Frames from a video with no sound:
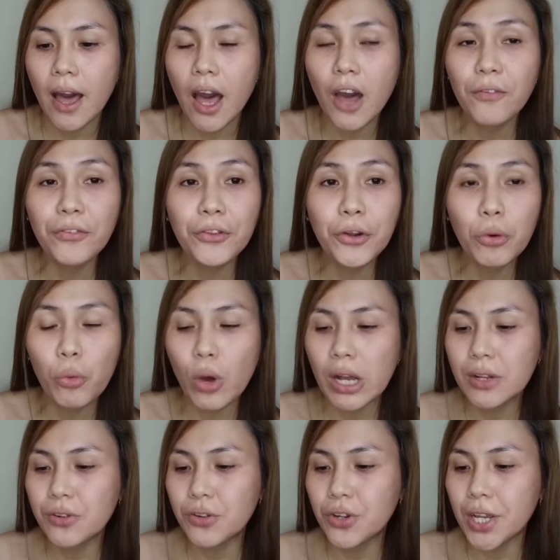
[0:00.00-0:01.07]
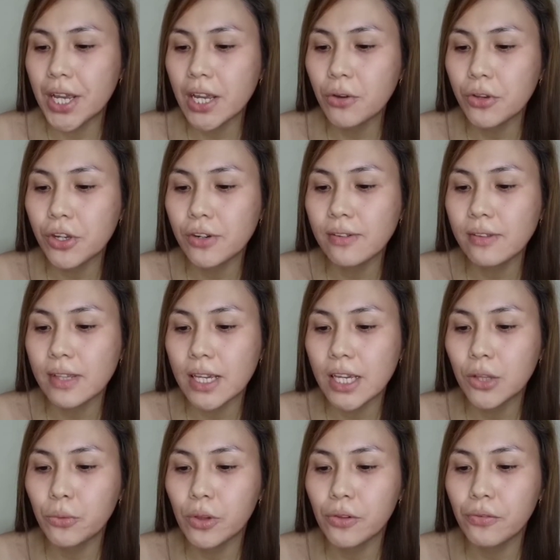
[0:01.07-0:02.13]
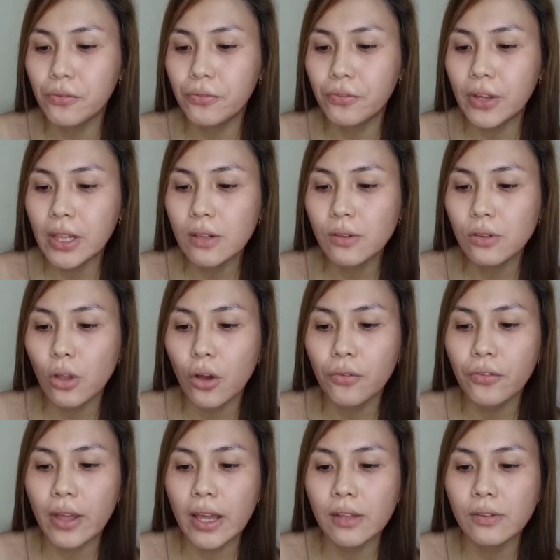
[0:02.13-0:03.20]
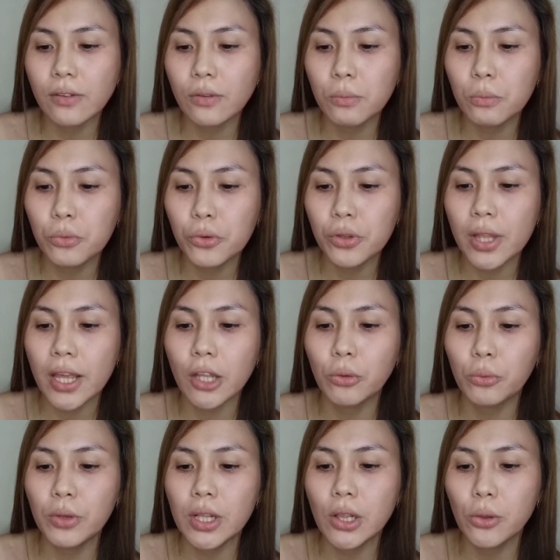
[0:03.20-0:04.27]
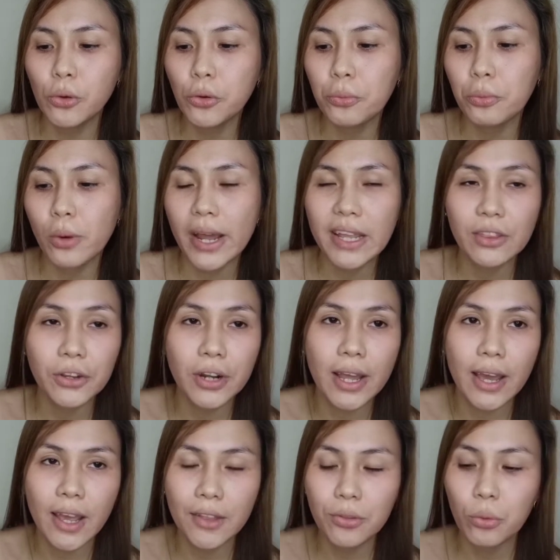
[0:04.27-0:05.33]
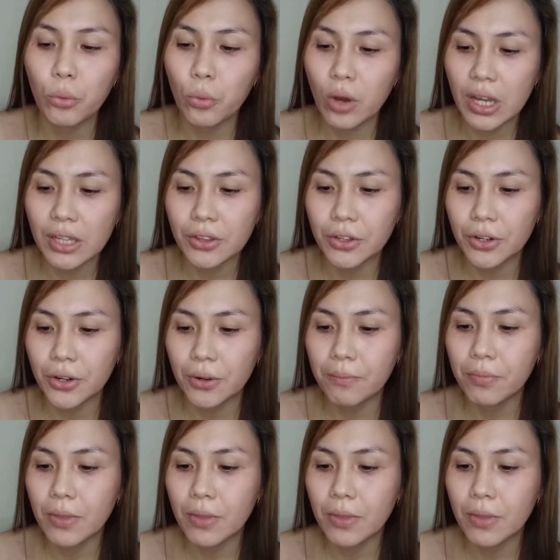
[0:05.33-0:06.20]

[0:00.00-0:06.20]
After washing, your skin will feel soft and smooth and will look brighter and whiter.